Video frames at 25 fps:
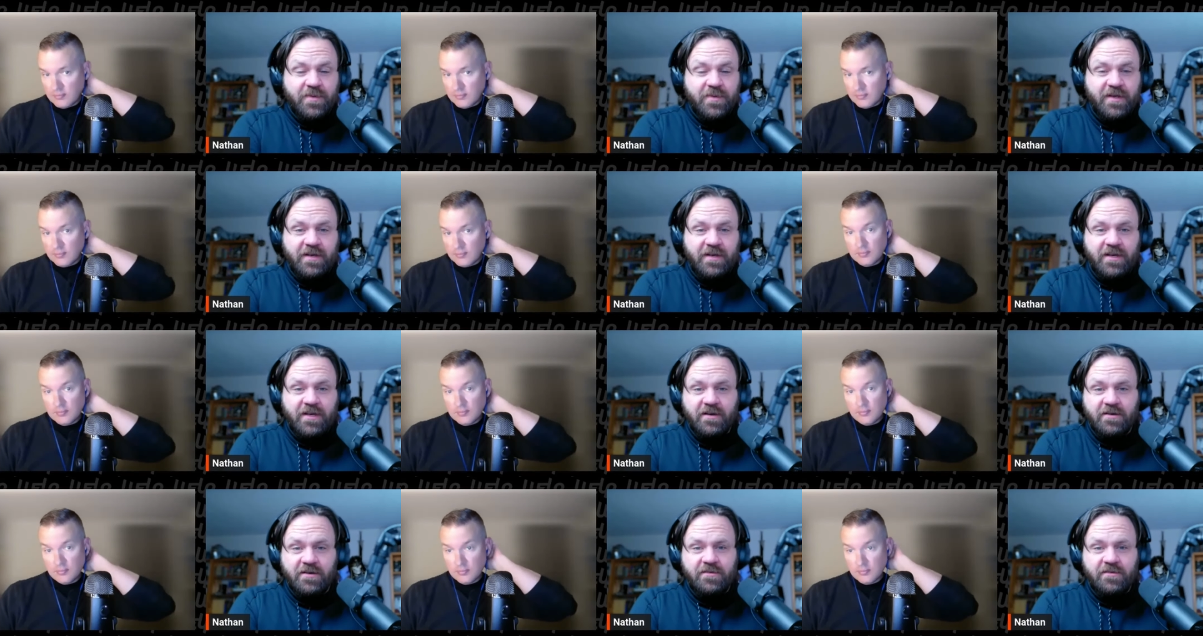
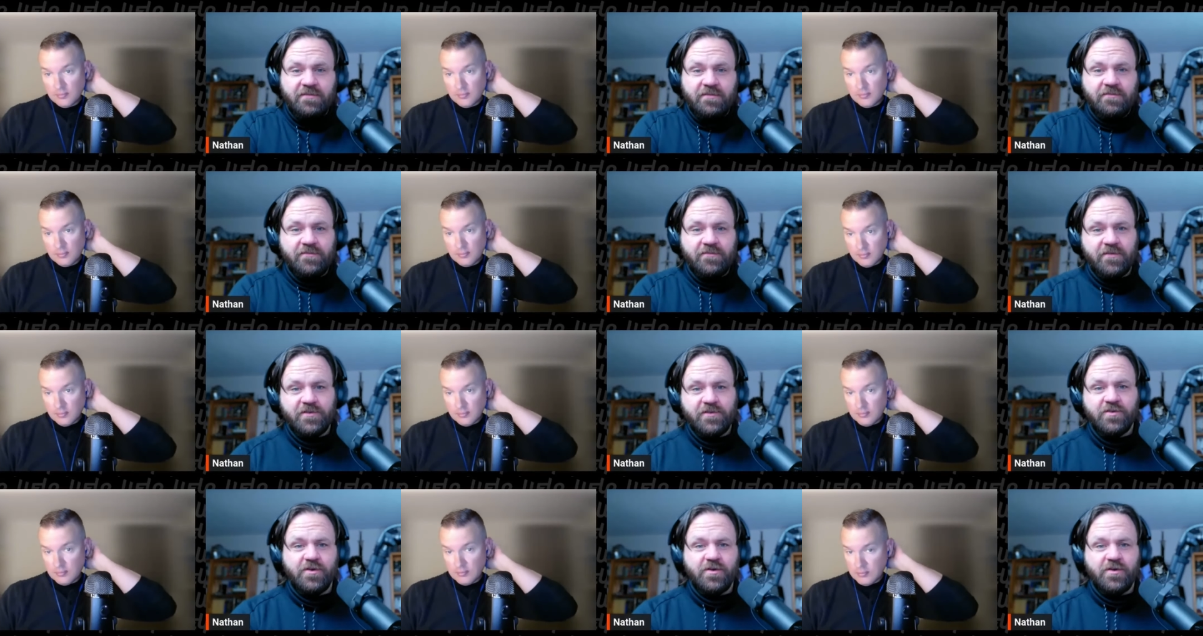Speaker 1: here,
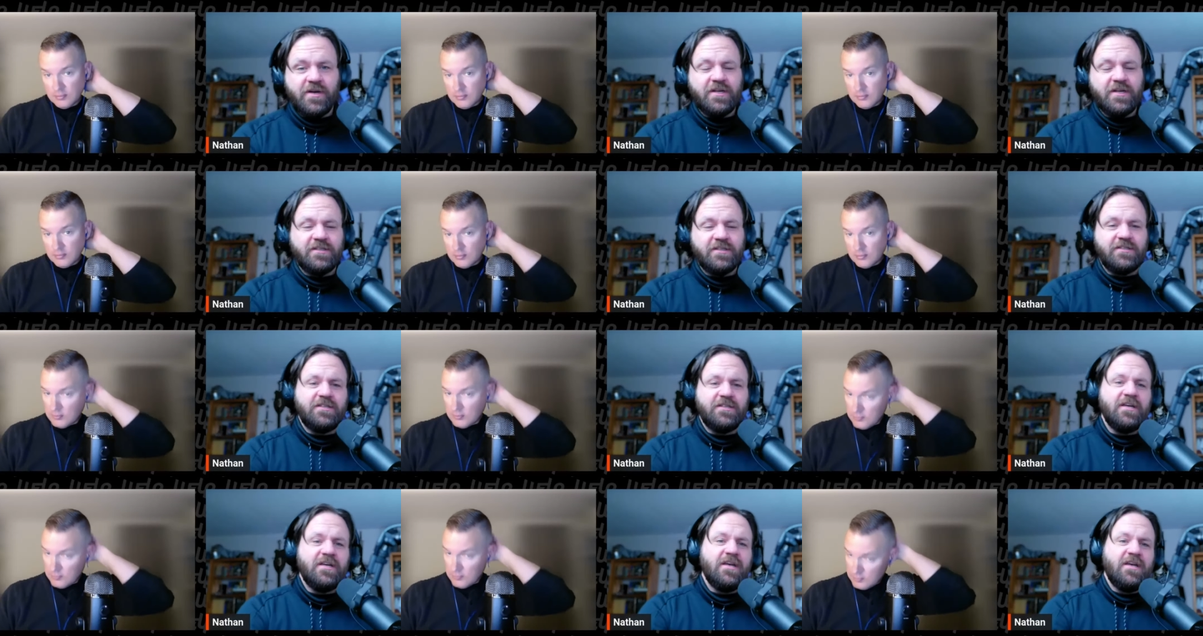for joining
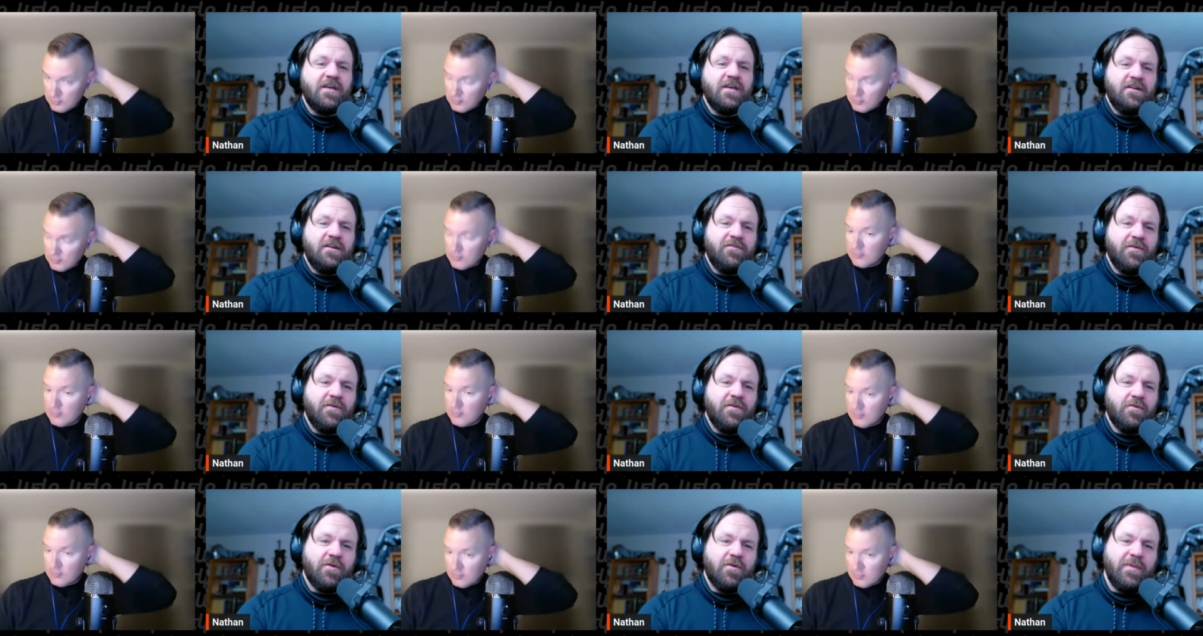us.
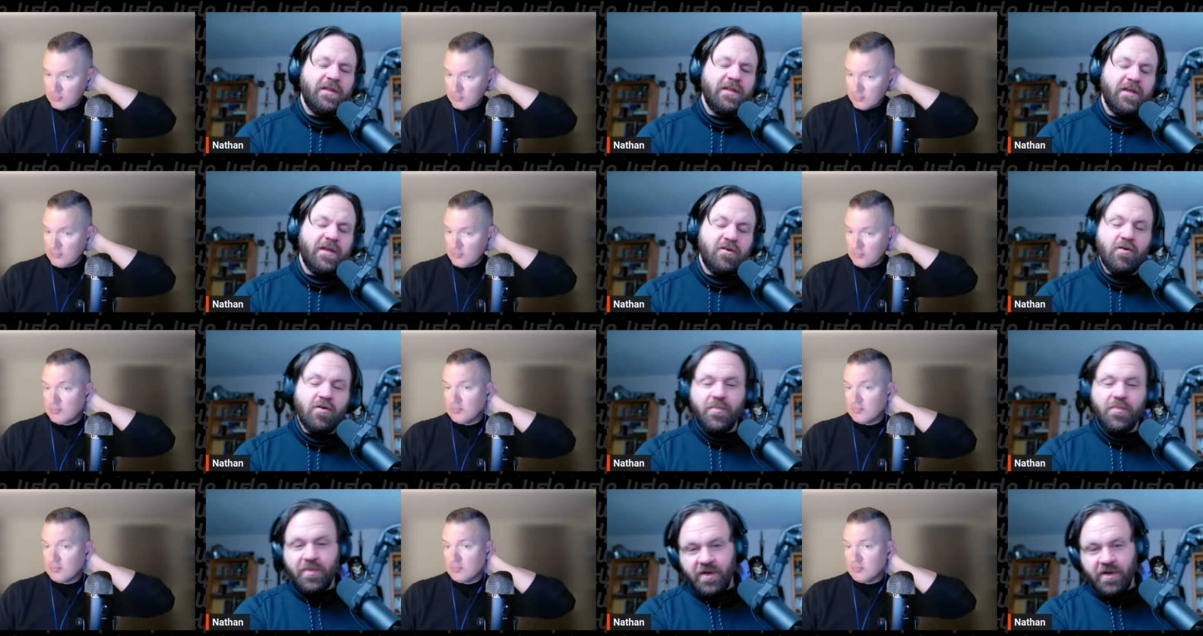If you want to be like
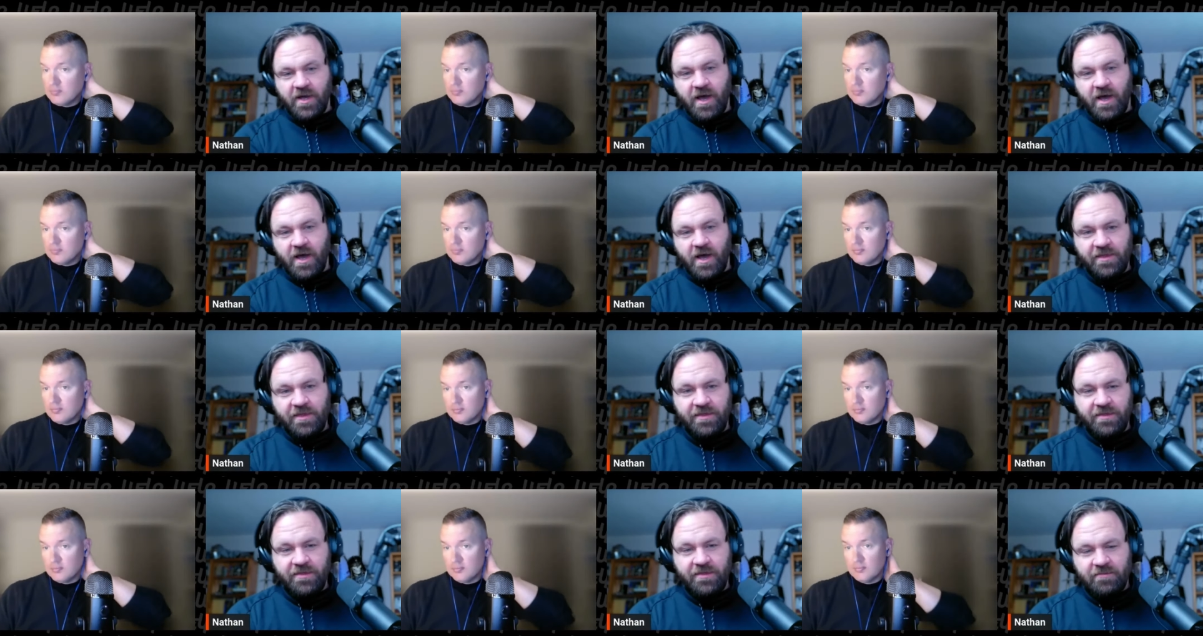Corporate
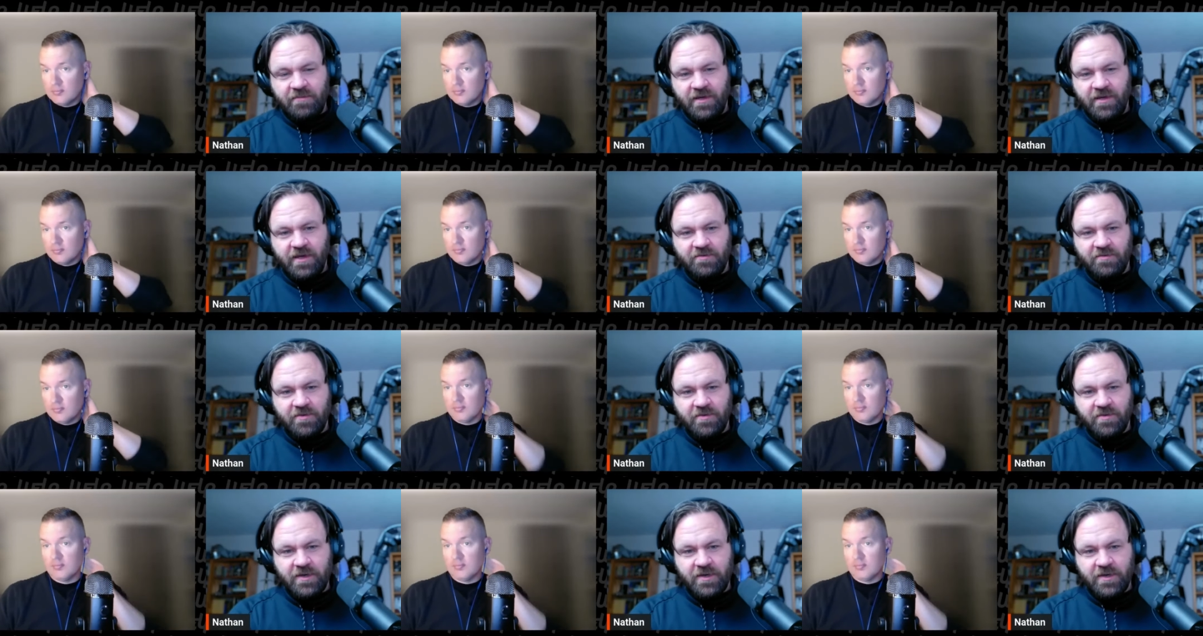Goth and
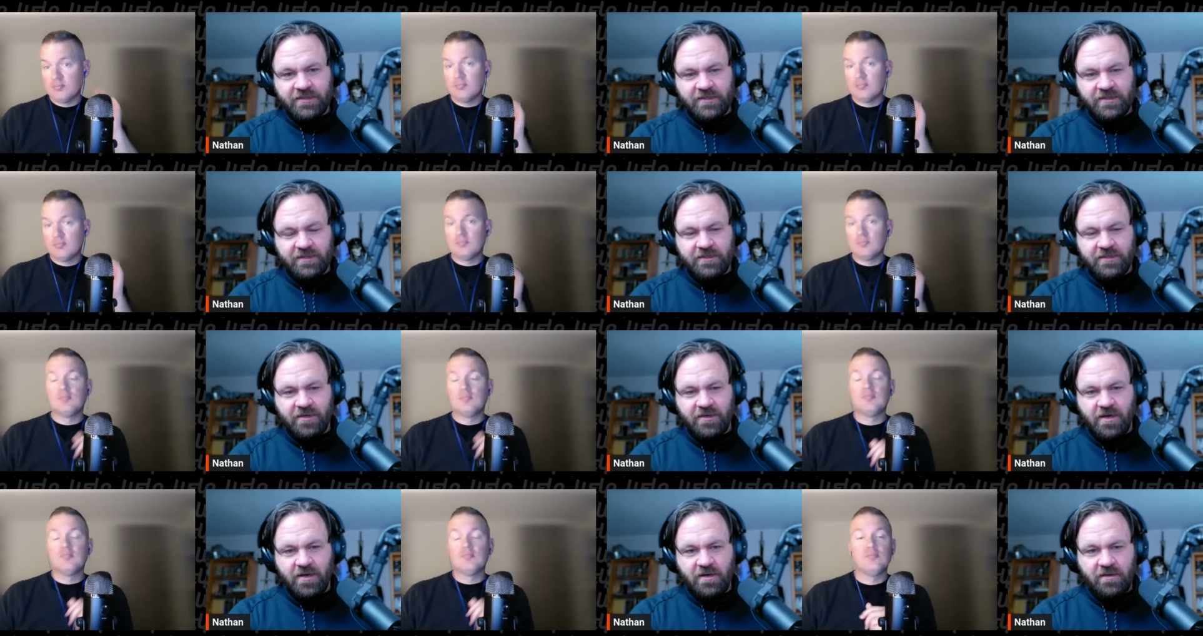request a
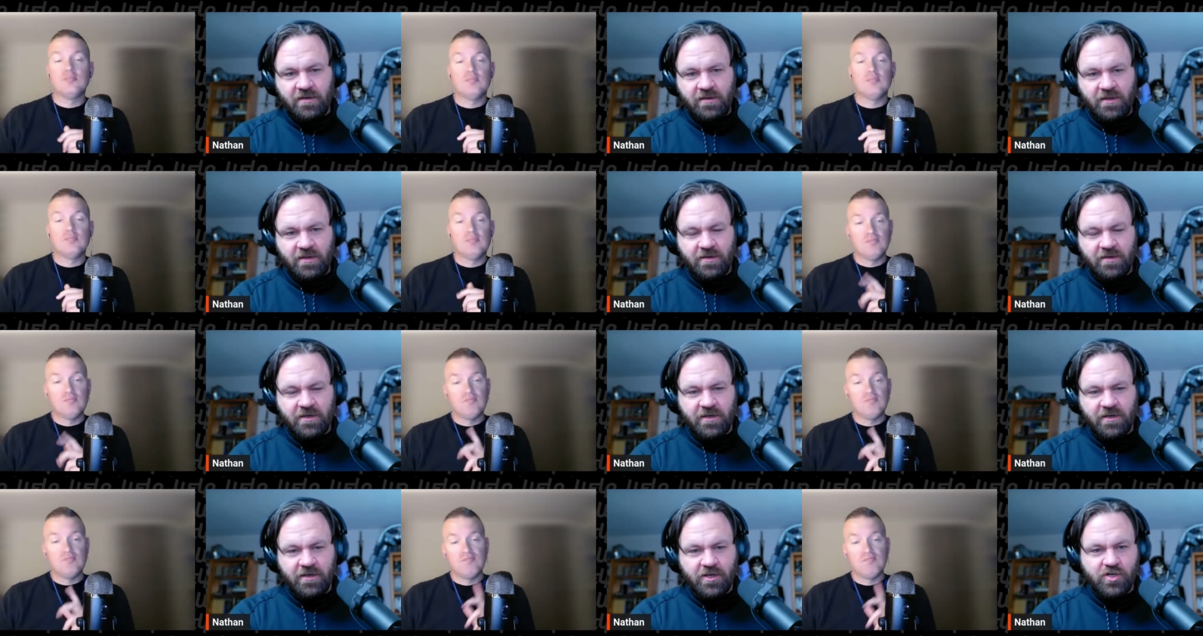song, you
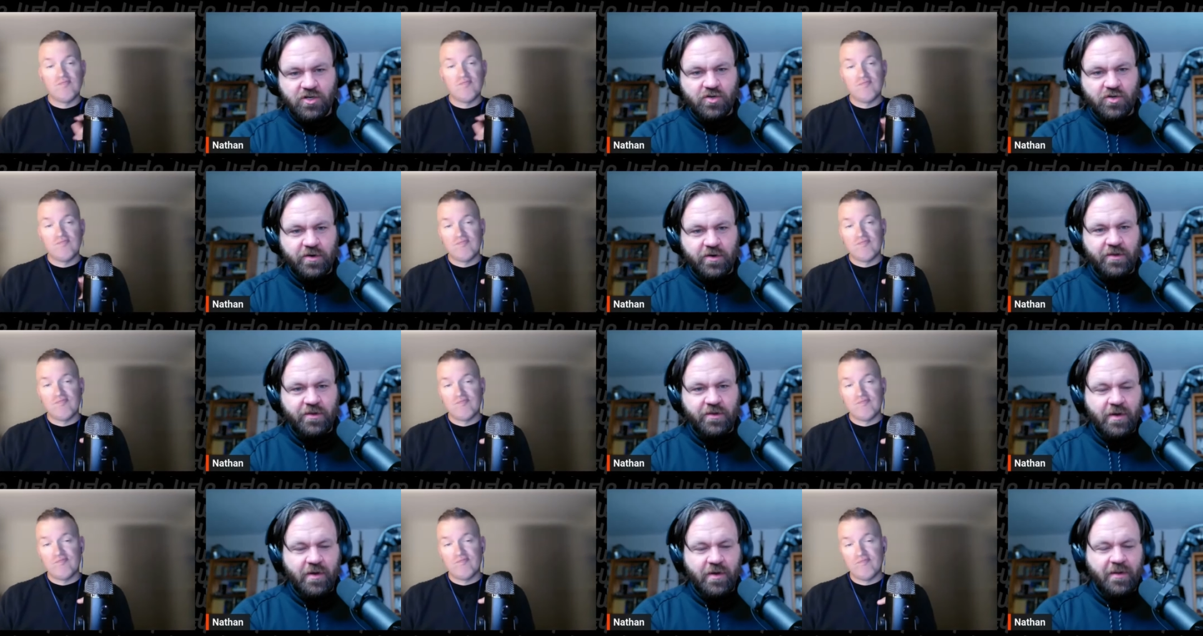can
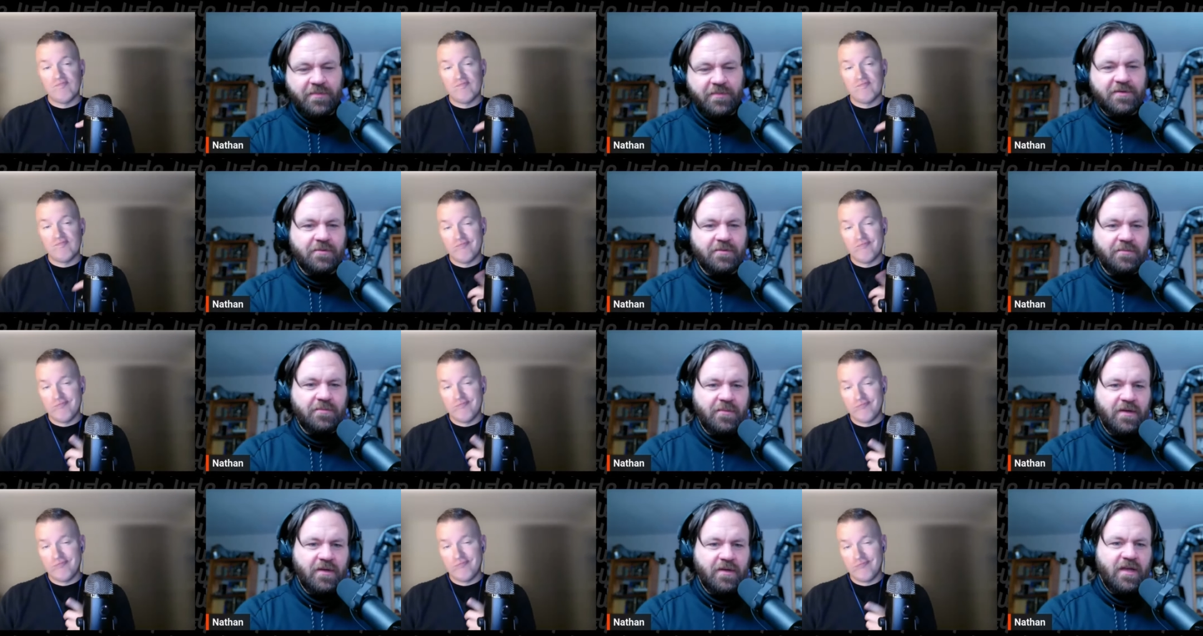join the
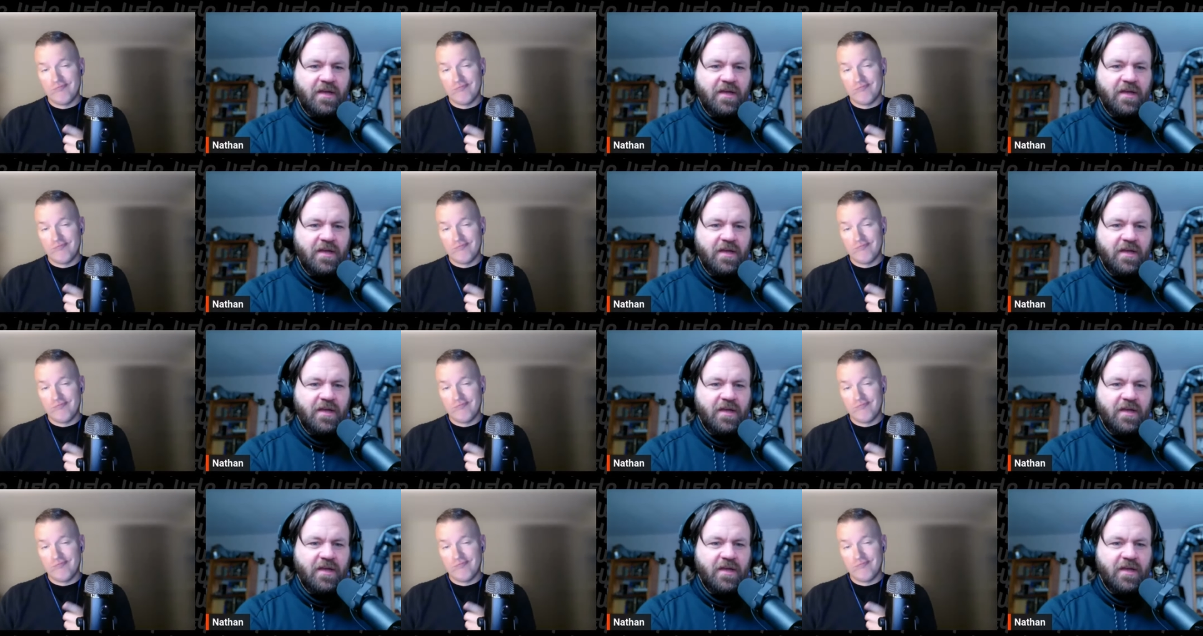Whelpdom,